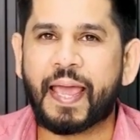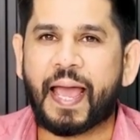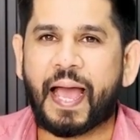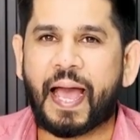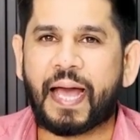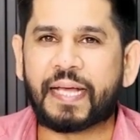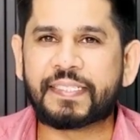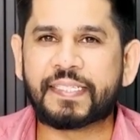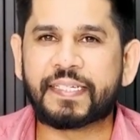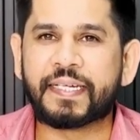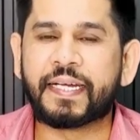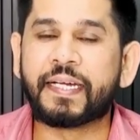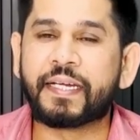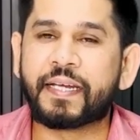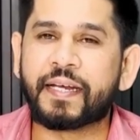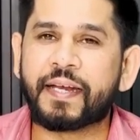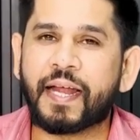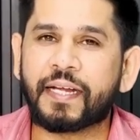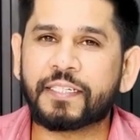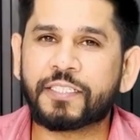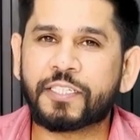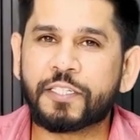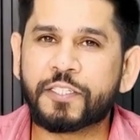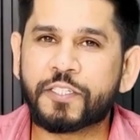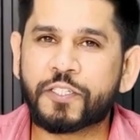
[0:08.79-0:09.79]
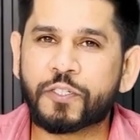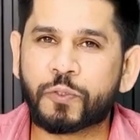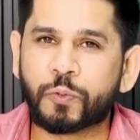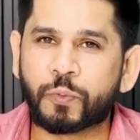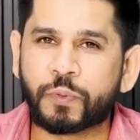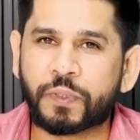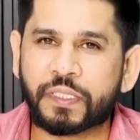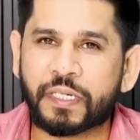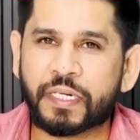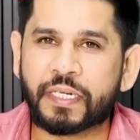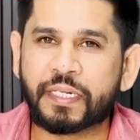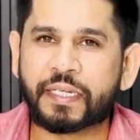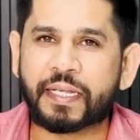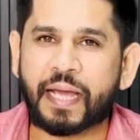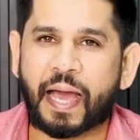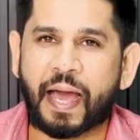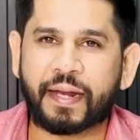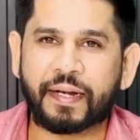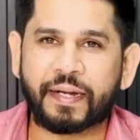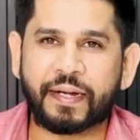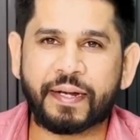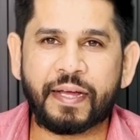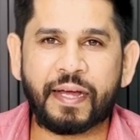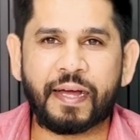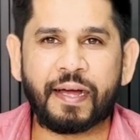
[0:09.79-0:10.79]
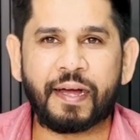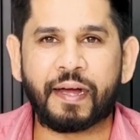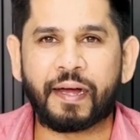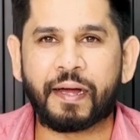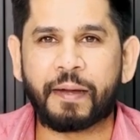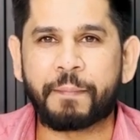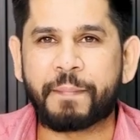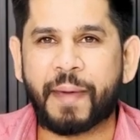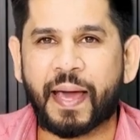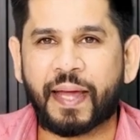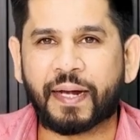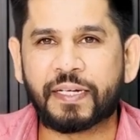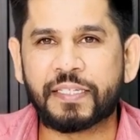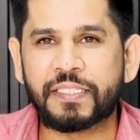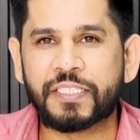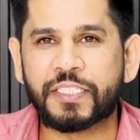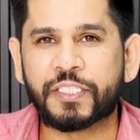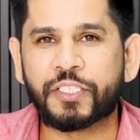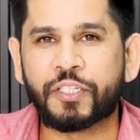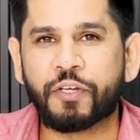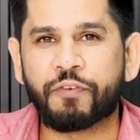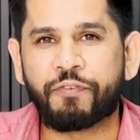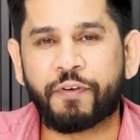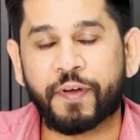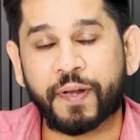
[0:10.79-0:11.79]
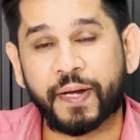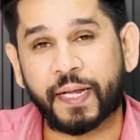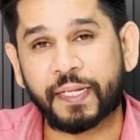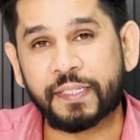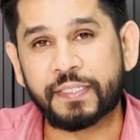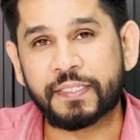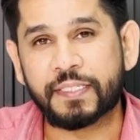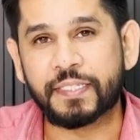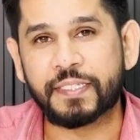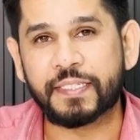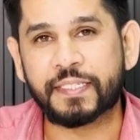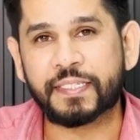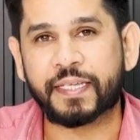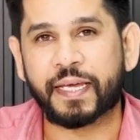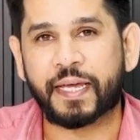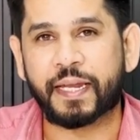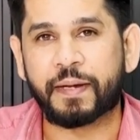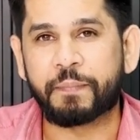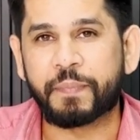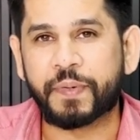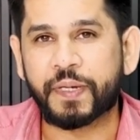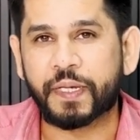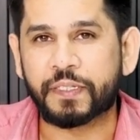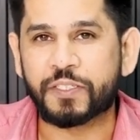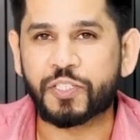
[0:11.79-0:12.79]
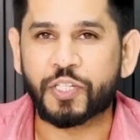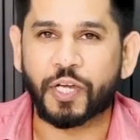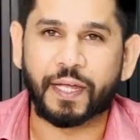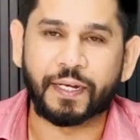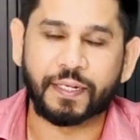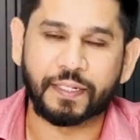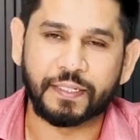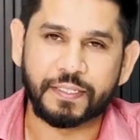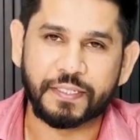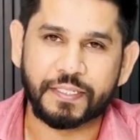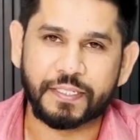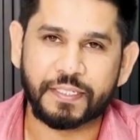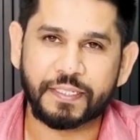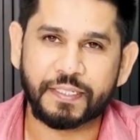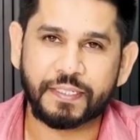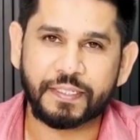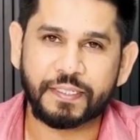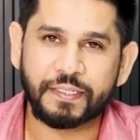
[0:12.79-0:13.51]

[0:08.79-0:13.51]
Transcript: As an international student in Canada, managing your finances can be a challenge.